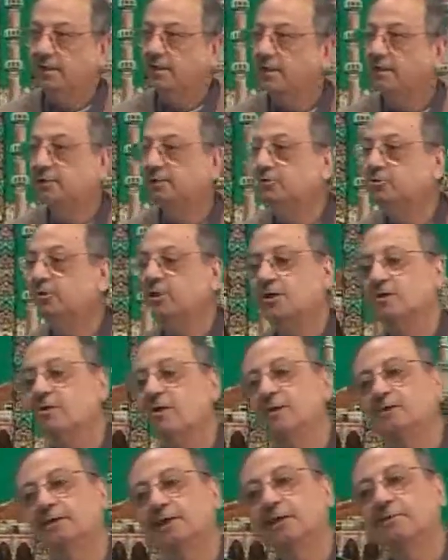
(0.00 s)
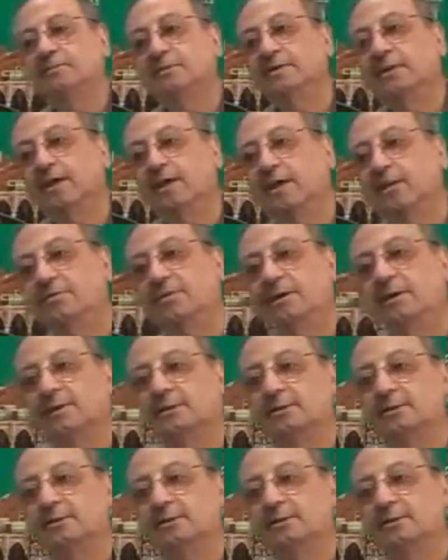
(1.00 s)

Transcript: You did not tell me the khabar.